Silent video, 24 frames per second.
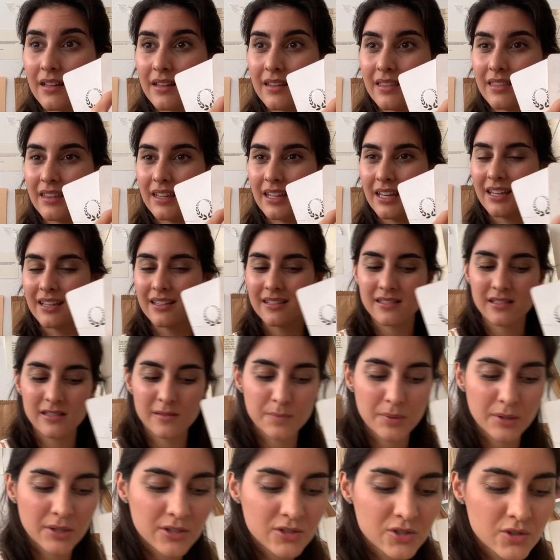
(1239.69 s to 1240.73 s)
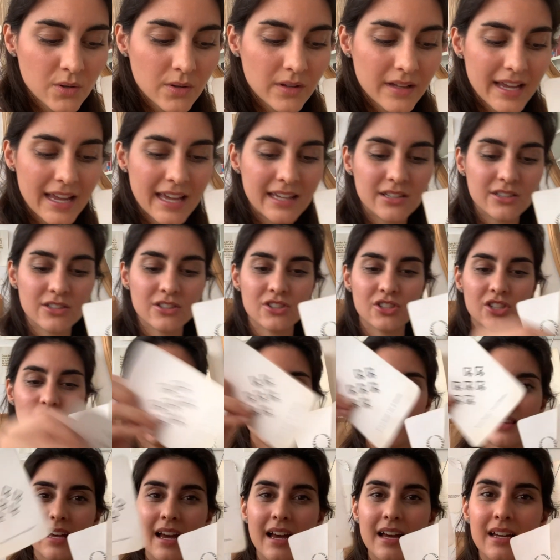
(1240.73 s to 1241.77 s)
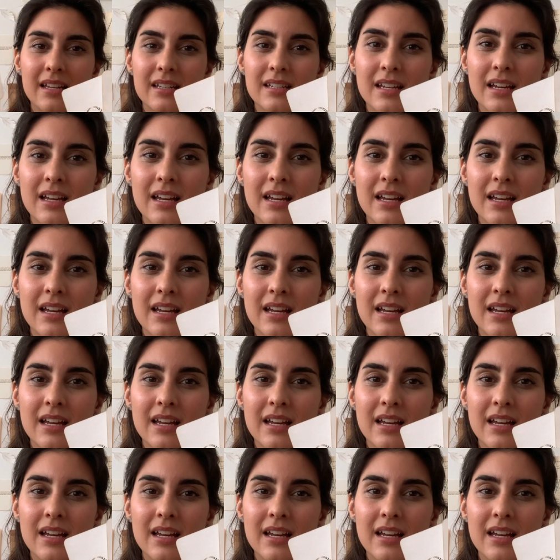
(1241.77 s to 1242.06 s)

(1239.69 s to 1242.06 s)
the spiritual energy that